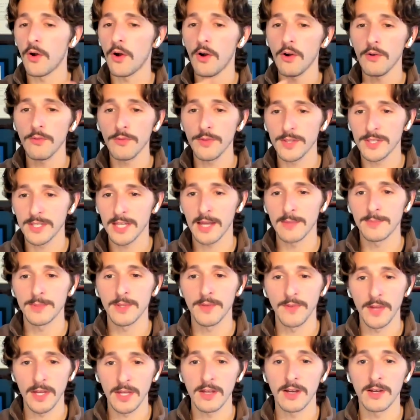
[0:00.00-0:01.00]
all the
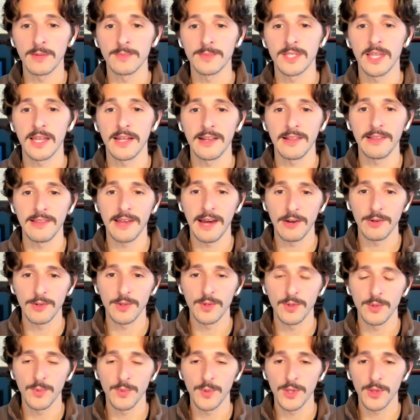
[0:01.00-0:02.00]
types of incomes that allow
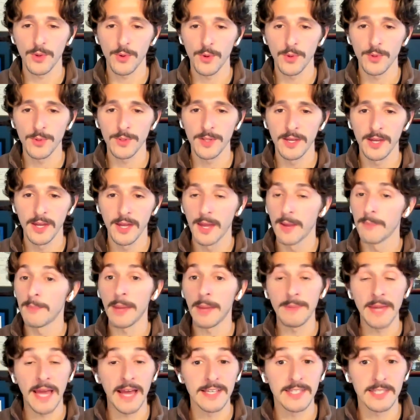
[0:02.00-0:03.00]
you to withhold,
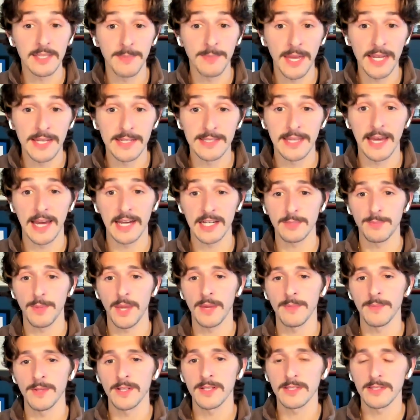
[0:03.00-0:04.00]
maybe estimated tax
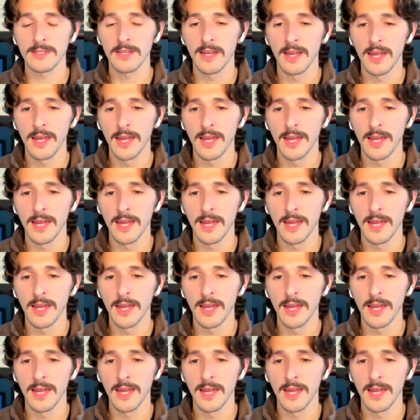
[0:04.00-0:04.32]
payments,